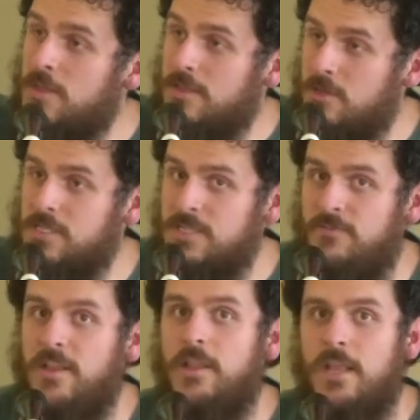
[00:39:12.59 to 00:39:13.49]
think there's this
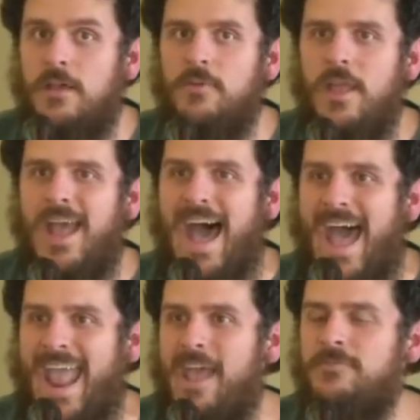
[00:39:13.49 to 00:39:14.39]
feeling of
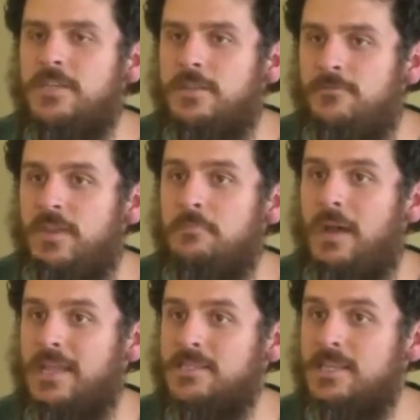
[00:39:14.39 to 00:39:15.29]
I have to defend
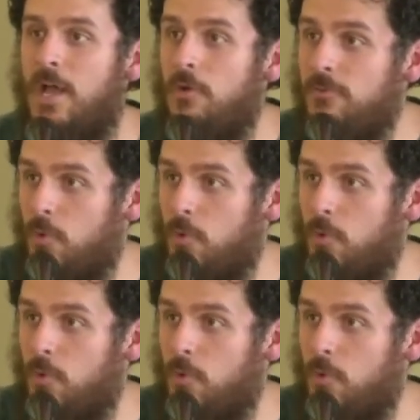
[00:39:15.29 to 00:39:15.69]
myself,